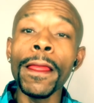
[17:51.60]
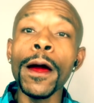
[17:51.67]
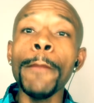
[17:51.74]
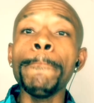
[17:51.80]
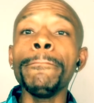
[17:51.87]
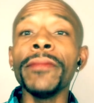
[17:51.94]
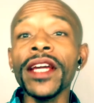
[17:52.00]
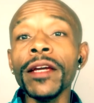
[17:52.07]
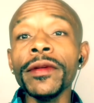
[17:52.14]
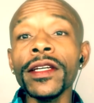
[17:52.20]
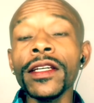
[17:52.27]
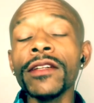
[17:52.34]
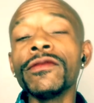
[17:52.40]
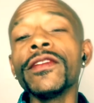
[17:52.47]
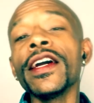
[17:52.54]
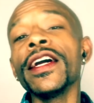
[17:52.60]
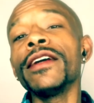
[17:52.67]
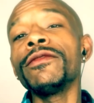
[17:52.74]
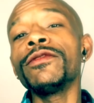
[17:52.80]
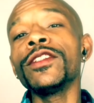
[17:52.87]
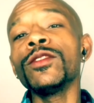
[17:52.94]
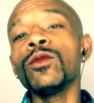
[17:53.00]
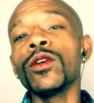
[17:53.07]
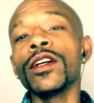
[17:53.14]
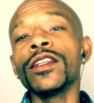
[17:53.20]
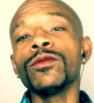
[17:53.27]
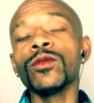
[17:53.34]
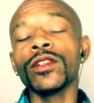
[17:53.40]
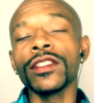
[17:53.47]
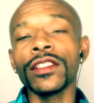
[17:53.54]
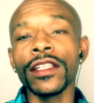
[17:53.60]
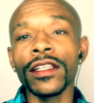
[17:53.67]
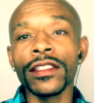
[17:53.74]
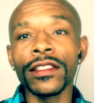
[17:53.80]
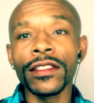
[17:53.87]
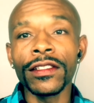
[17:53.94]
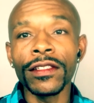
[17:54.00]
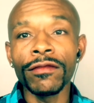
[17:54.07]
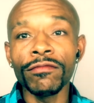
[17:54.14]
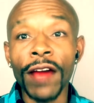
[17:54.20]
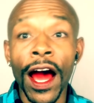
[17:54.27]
Maybe if everyone was just